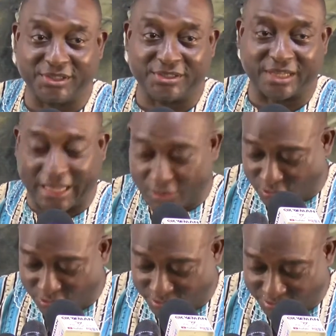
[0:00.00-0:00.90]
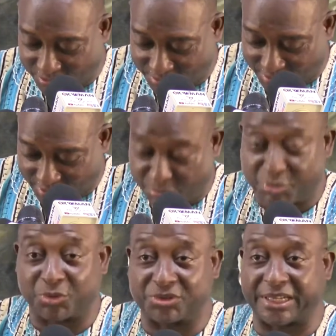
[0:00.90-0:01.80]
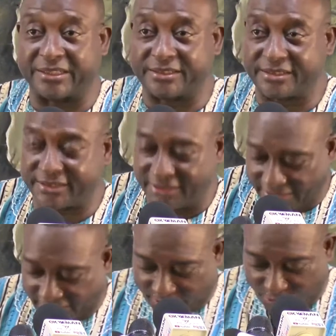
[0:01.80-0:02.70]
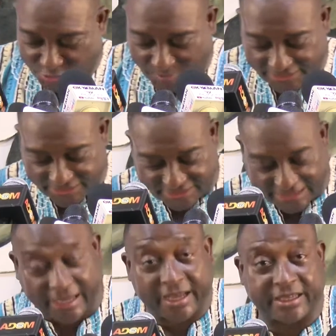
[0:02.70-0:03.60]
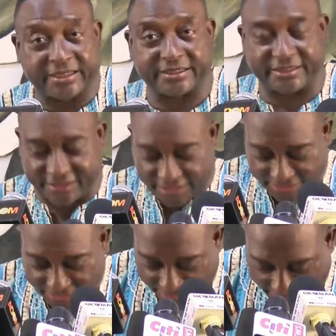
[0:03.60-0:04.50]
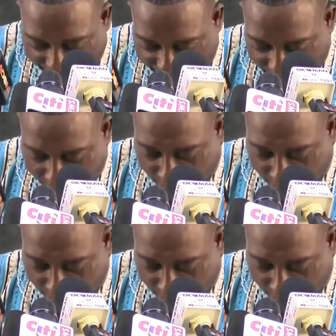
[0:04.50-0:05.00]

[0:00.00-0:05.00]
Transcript: how important those matters are in our daily lives.